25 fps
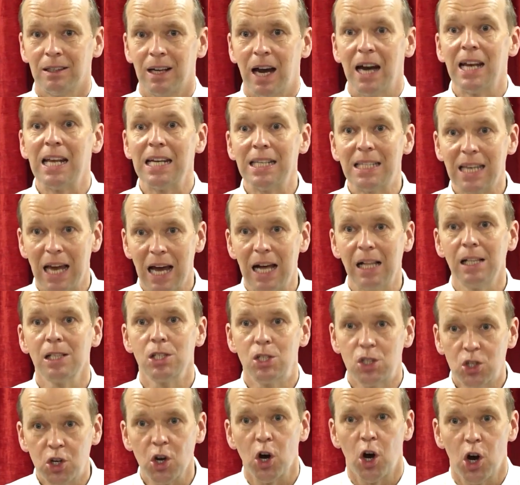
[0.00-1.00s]
And he
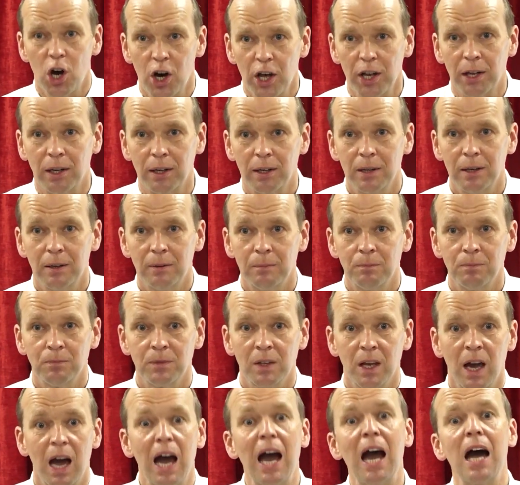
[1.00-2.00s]
tells John,
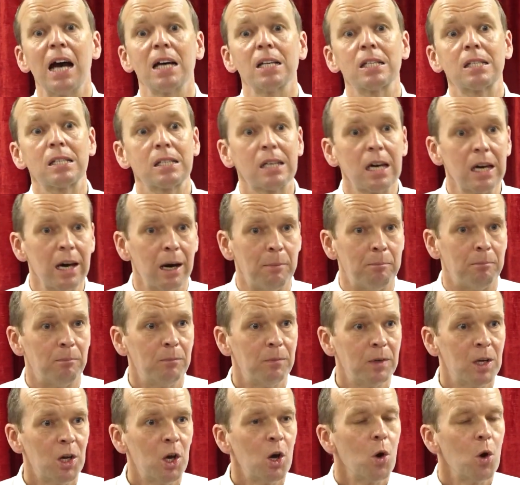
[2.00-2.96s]
ask him.